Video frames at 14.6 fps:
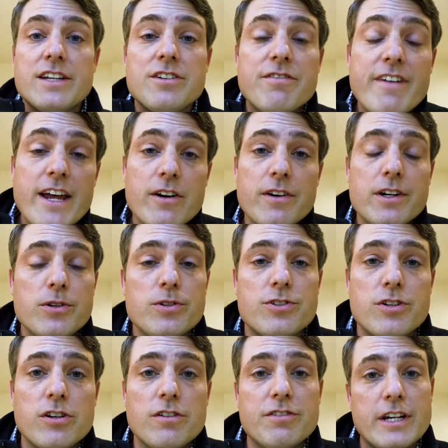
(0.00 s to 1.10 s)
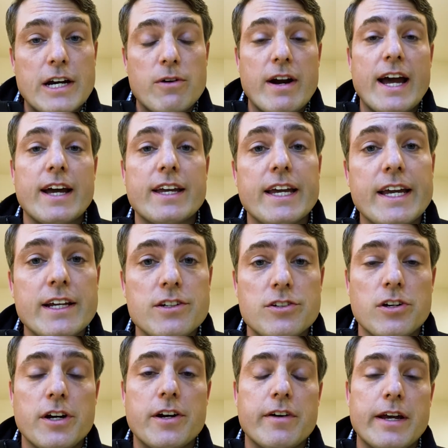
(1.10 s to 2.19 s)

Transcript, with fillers: a veteran who served in Iraq and Saudi